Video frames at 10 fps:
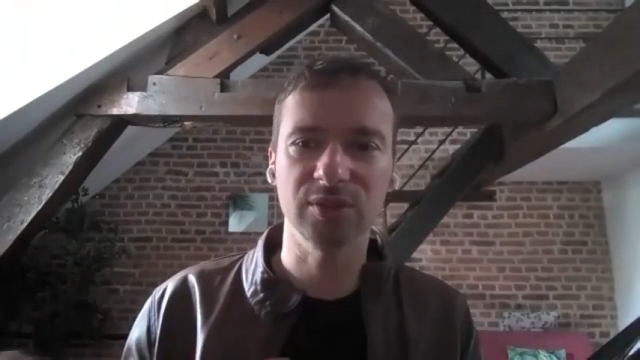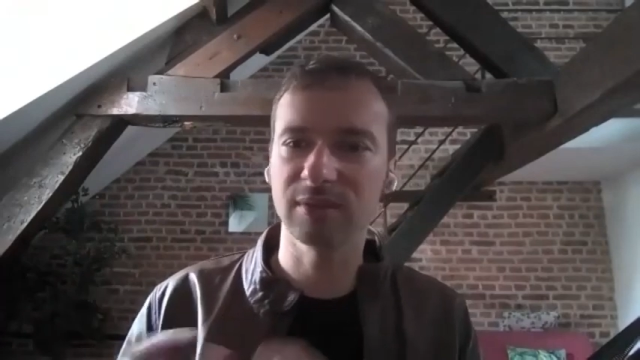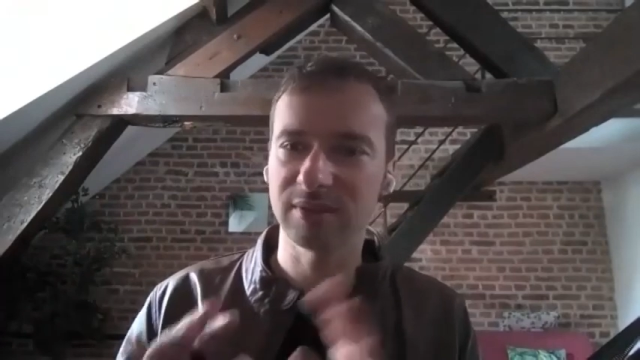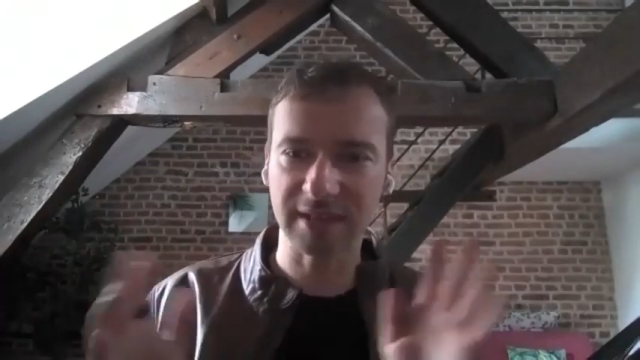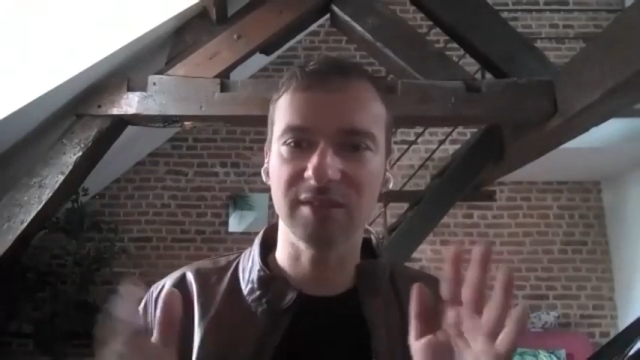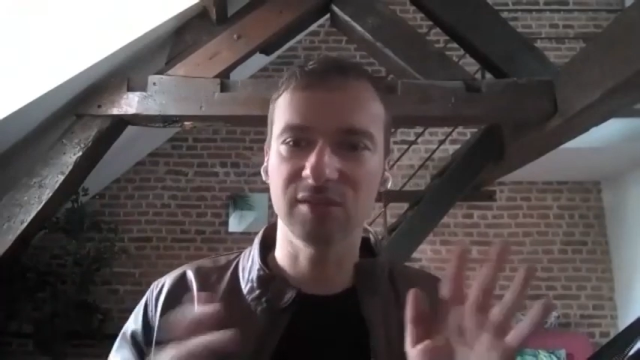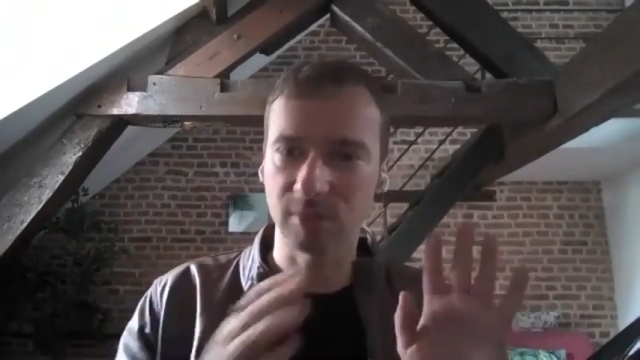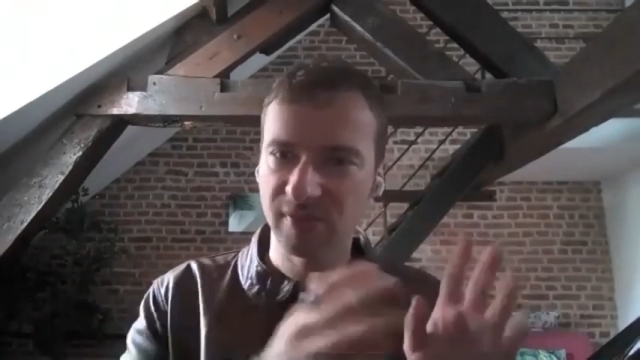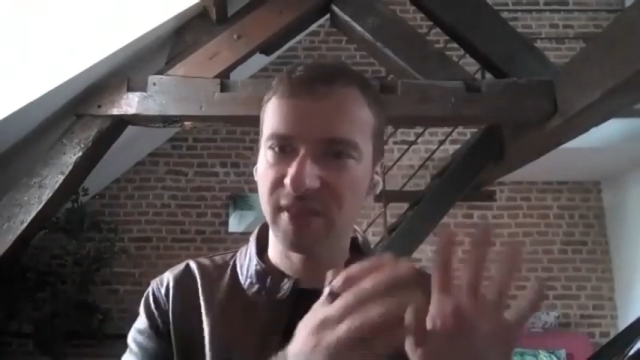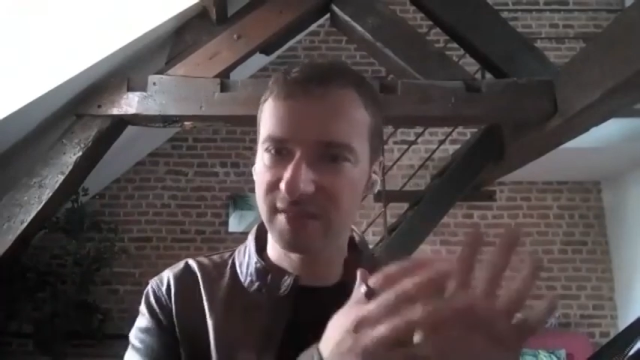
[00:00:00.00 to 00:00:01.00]
Like
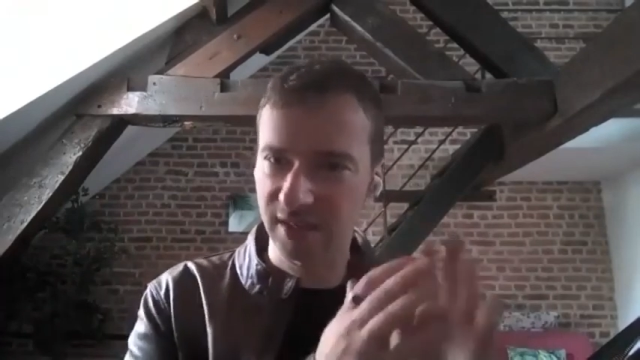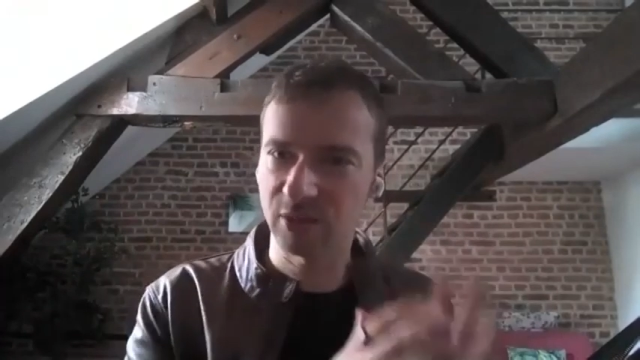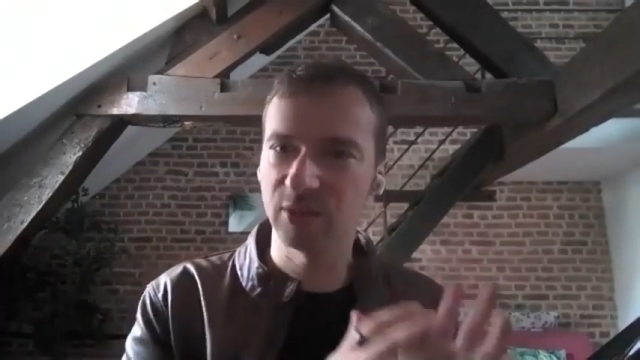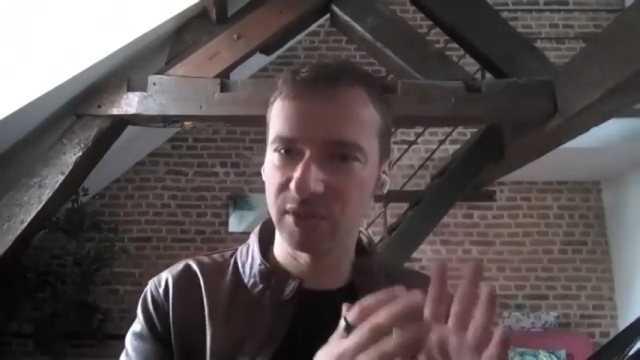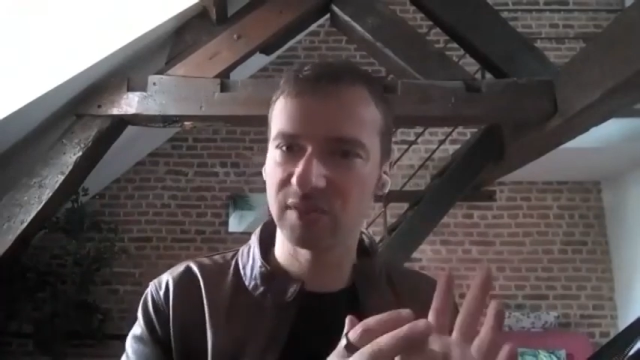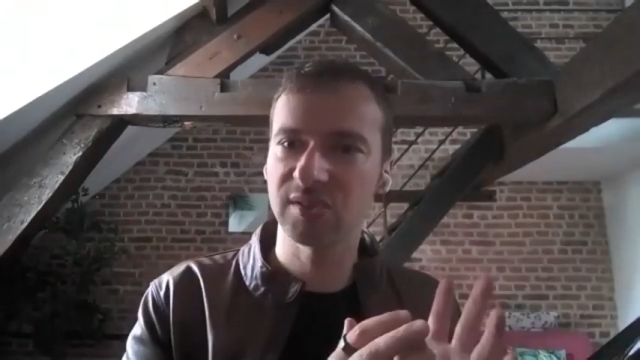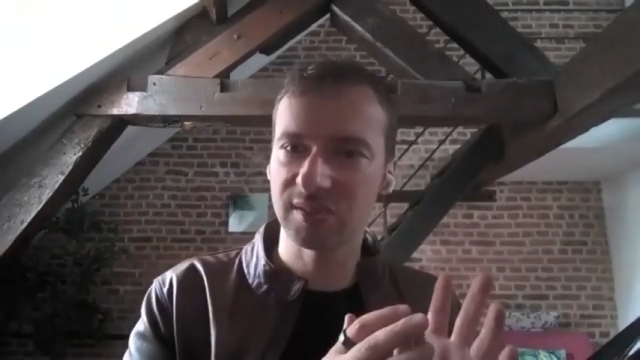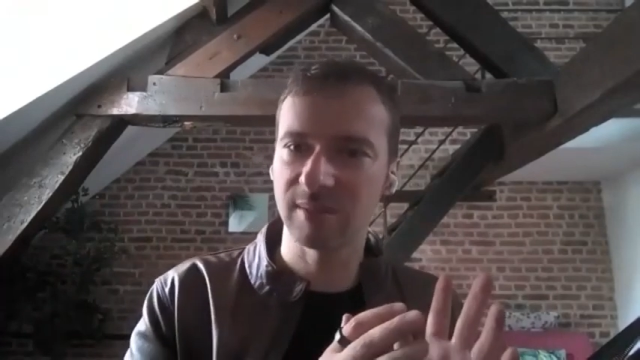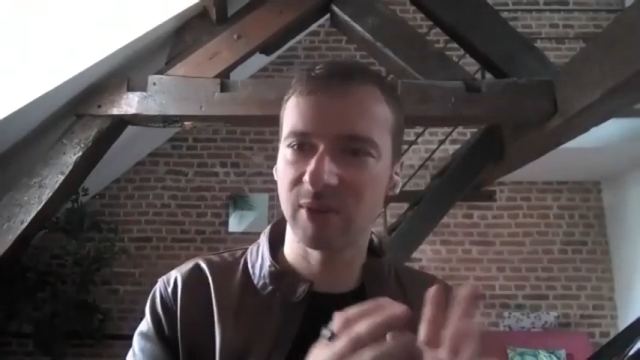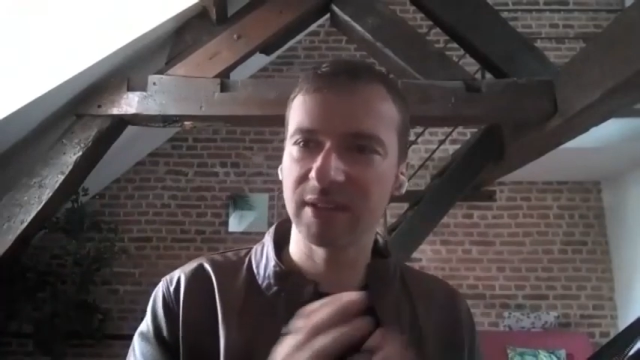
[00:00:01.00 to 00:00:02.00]
some things are good in the
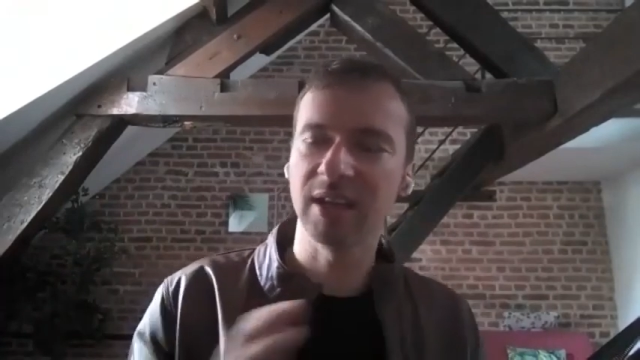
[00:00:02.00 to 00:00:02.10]
system, right?